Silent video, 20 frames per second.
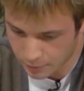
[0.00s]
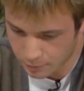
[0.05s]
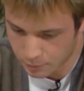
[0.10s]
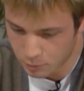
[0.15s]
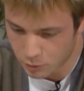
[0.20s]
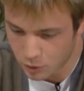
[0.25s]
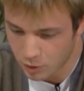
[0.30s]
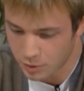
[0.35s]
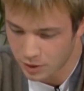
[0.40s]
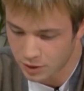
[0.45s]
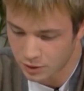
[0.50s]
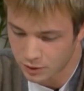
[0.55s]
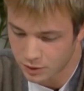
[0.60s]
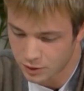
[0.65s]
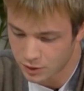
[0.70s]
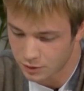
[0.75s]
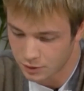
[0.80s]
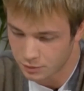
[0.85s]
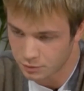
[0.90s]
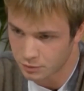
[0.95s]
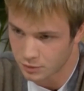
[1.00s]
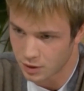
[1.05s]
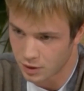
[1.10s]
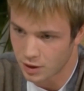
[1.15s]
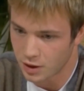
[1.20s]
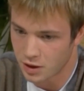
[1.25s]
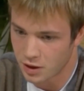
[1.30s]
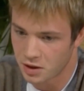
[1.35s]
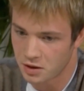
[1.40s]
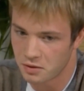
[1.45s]
moment
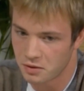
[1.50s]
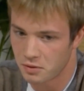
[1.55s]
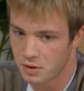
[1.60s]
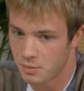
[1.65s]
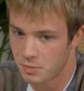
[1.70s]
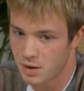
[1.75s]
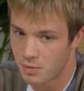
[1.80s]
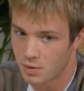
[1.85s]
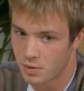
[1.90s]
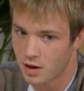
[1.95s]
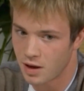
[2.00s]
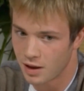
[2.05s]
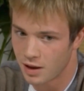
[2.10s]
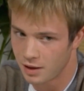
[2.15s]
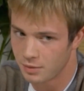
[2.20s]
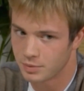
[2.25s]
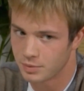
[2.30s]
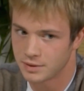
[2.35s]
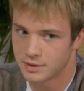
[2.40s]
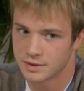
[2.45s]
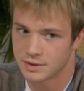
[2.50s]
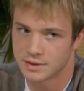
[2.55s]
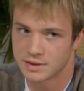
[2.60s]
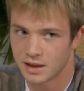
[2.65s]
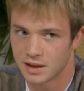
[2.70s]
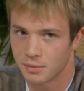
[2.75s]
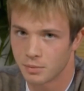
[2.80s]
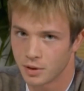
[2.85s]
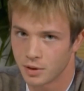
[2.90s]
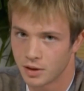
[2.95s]
I remember I helped
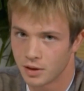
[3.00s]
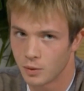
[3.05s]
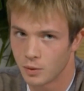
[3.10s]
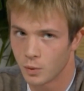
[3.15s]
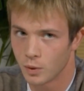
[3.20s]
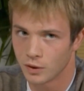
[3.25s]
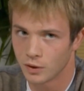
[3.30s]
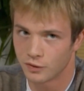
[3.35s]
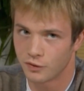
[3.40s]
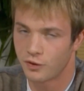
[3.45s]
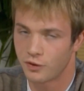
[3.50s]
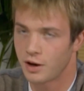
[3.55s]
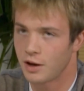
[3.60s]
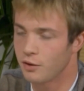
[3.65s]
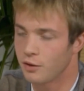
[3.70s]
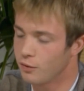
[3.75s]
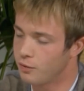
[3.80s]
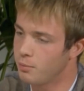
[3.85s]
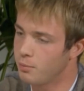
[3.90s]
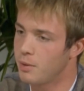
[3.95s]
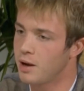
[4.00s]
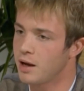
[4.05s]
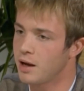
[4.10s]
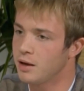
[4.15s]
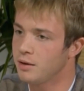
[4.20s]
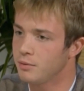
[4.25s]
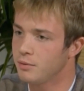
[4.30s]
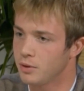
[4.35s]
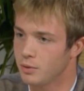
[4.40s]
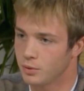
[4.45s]
somebody was a friend of
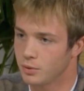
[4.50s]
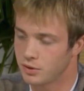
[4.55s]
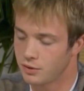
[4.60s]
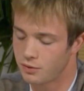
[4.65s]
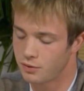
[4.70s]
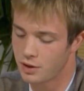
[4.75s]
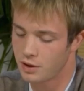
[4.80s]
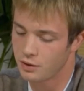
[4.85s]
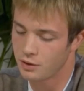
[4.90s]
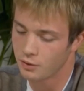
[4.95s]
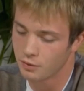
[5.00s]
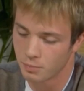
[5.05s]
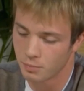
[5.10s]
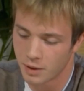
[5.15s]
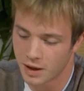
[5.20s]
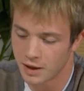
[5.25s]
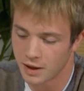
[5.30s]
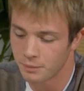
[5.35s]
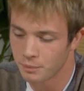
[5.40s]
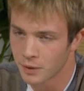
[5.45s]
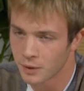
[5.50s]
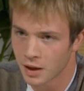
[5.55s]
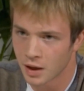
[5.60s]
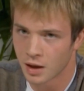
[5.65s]
mine. He was a friend of mine.